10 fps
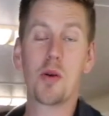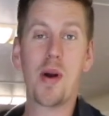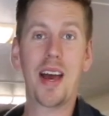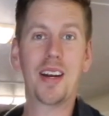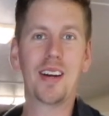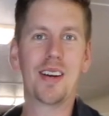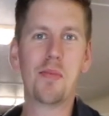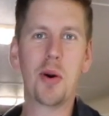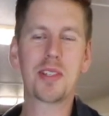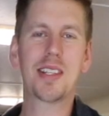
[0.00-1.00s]
reminder,
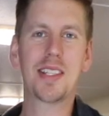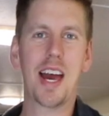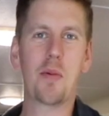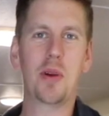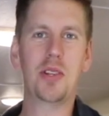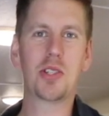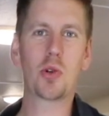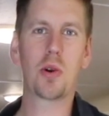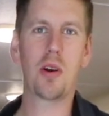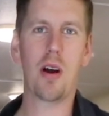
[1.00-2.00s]
most of the time when you
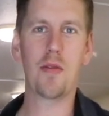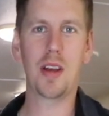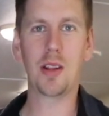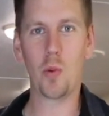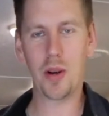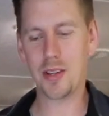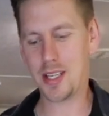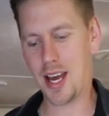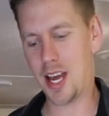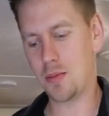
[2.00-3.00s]
store your RV in the
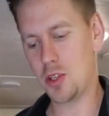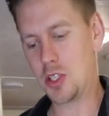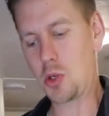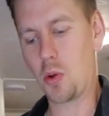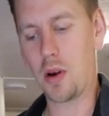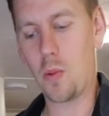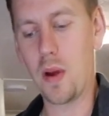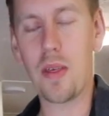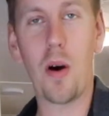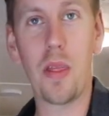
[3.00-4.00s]
wintertime, you store it
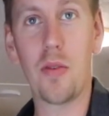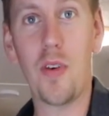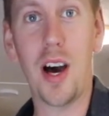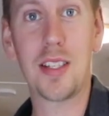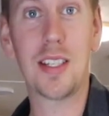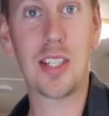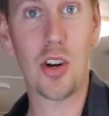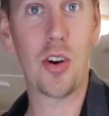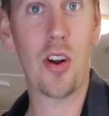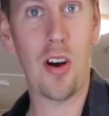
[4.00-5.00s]
with all the faucets
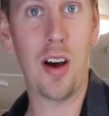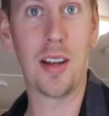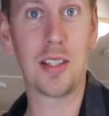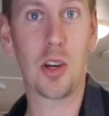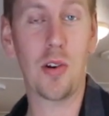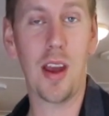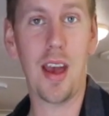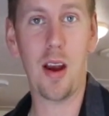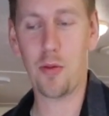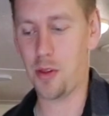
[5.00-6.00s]
turned on to
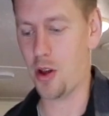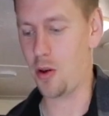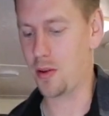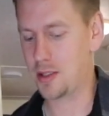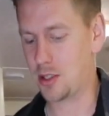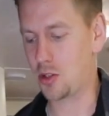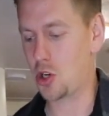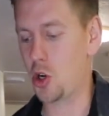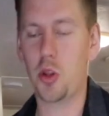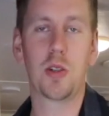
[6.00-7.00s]
create airflow. So
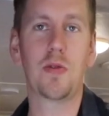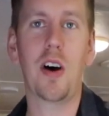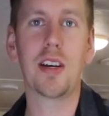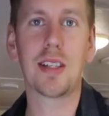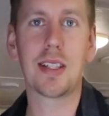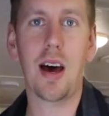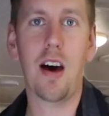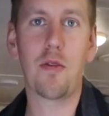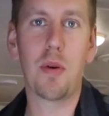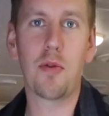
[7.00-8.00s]
turn those faucets
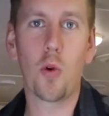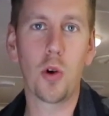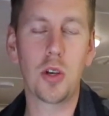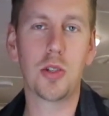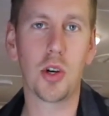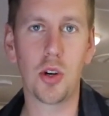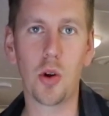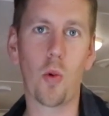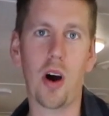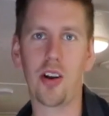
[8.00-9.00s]
off before you turn
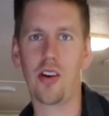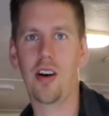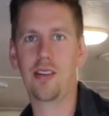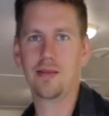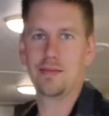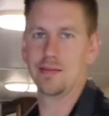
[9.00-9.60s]
your water on.